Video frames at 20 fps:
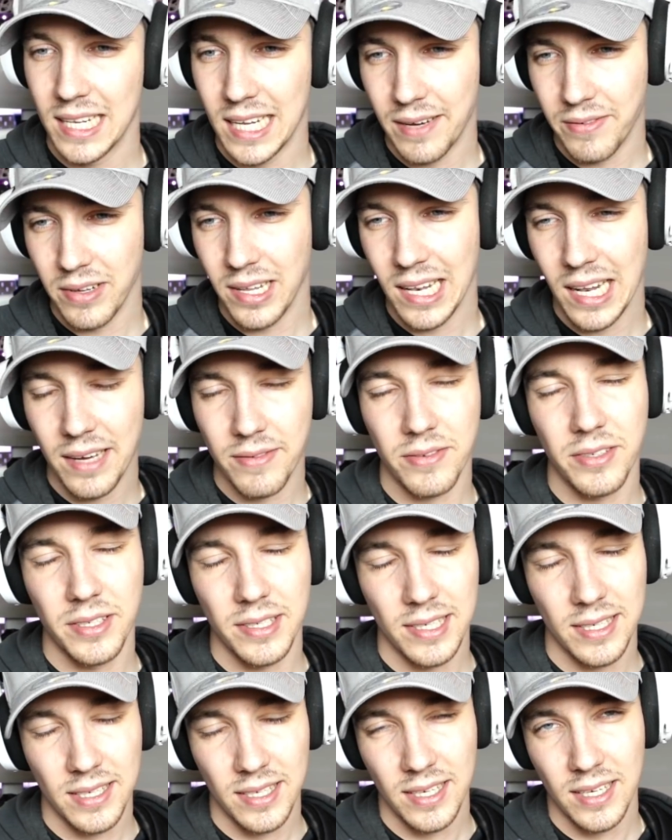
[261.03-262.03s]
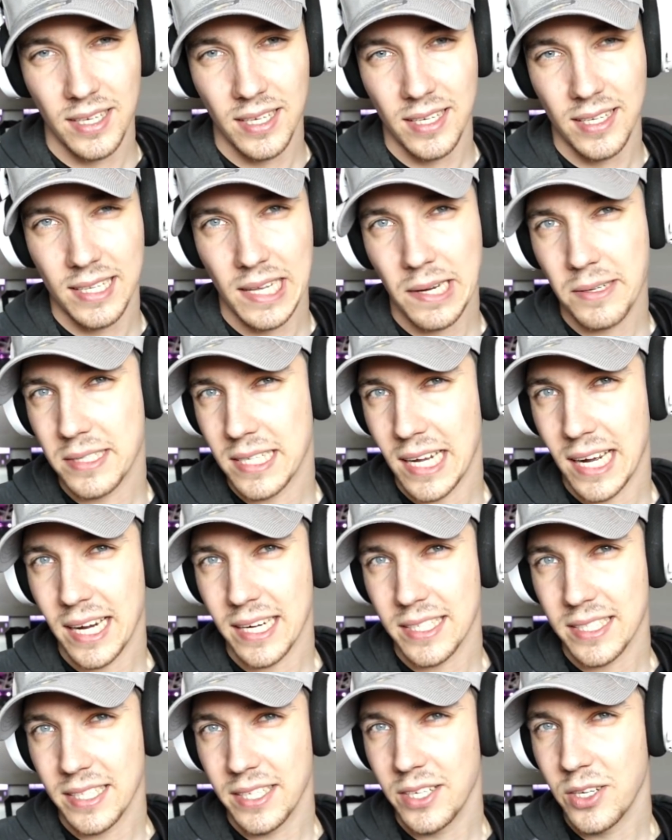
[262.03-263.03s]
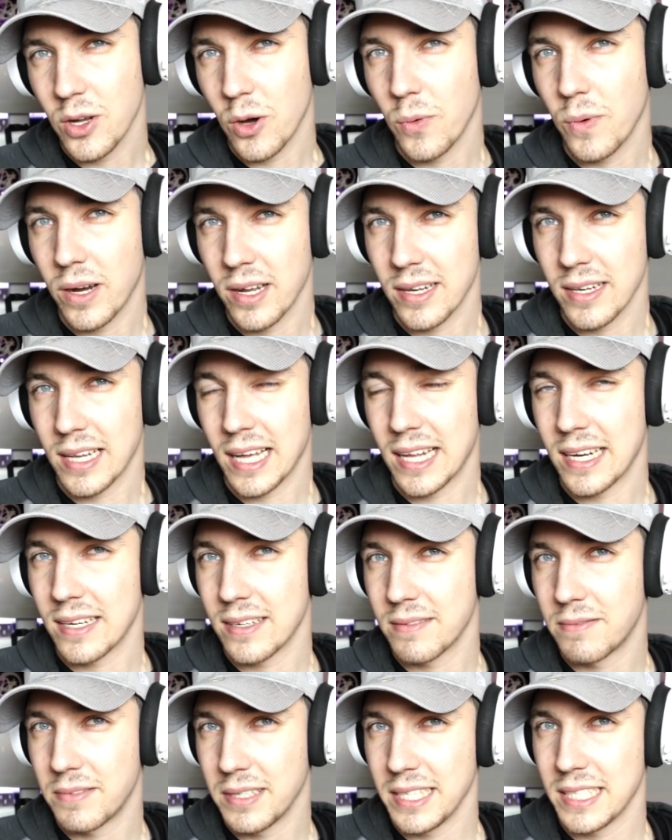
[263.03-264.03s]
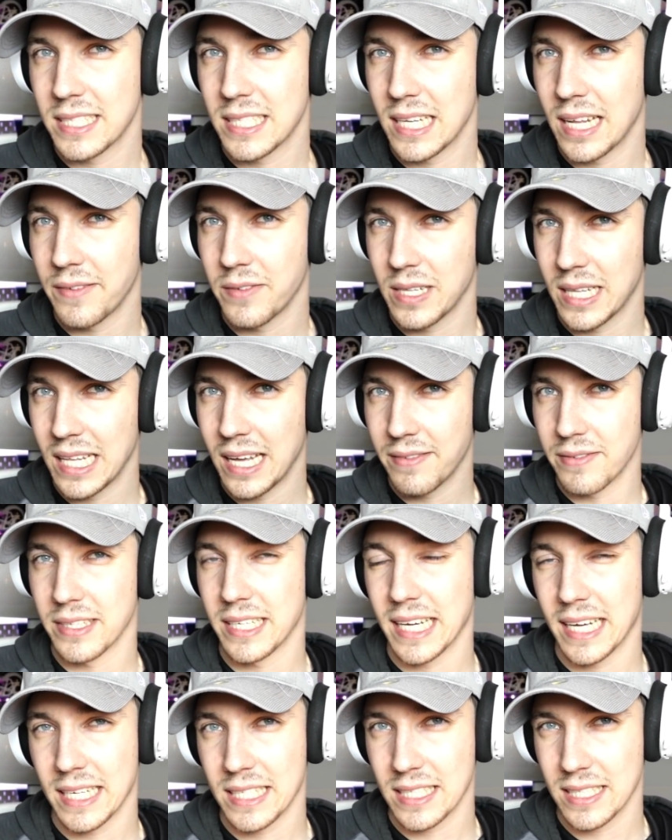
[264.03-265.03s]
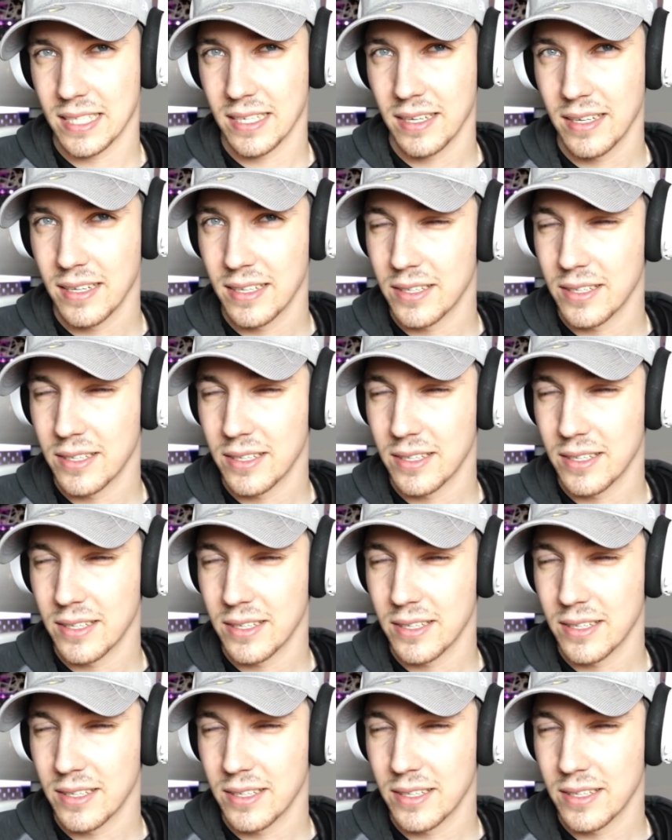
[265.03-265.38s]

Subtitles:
Level 11. There's actually no one that reached level 11 yet.